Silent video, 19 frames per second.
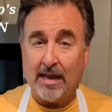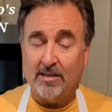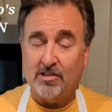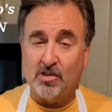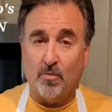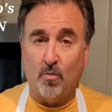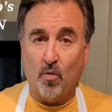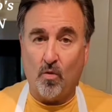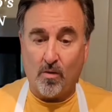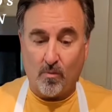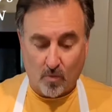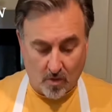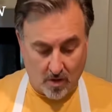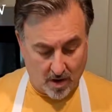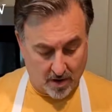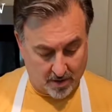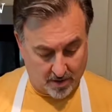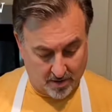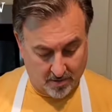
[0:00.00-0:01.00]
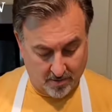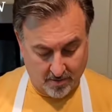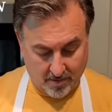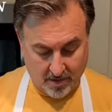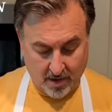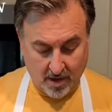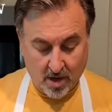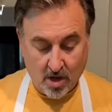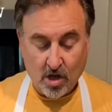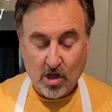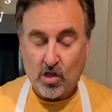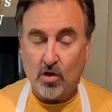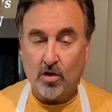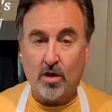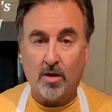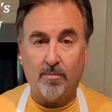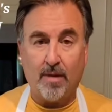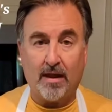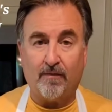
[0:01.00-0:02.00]
and some warm water,
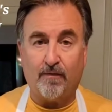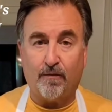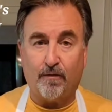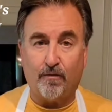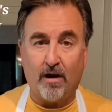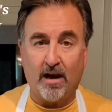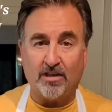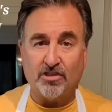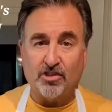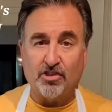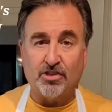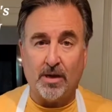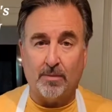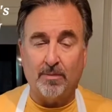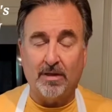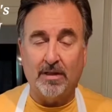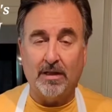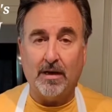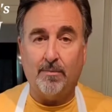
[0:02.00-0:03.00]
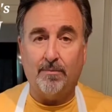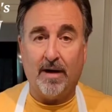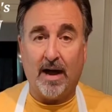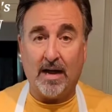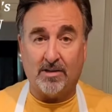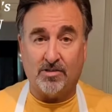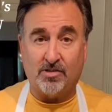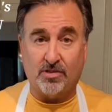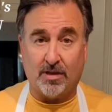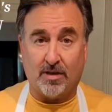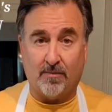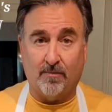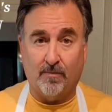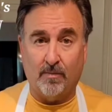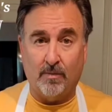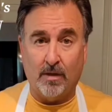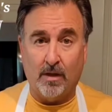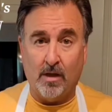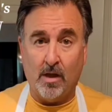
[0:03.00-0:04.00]
you can make fresh semolina pasta.
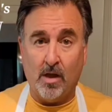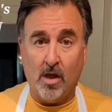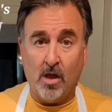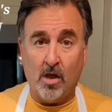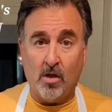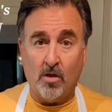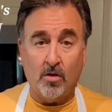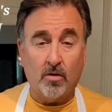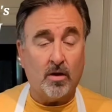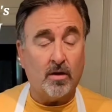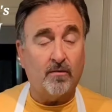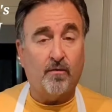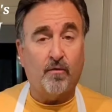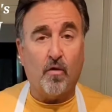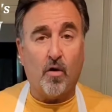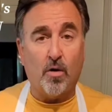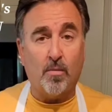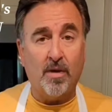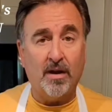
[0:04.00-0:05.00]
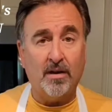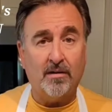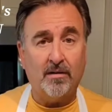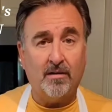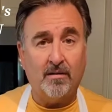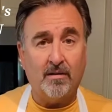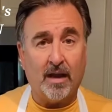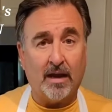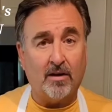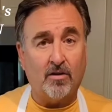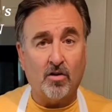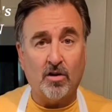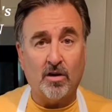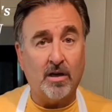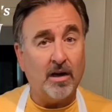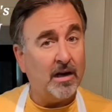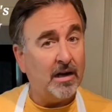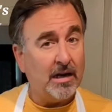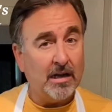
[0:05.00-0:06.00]
You can form it and cook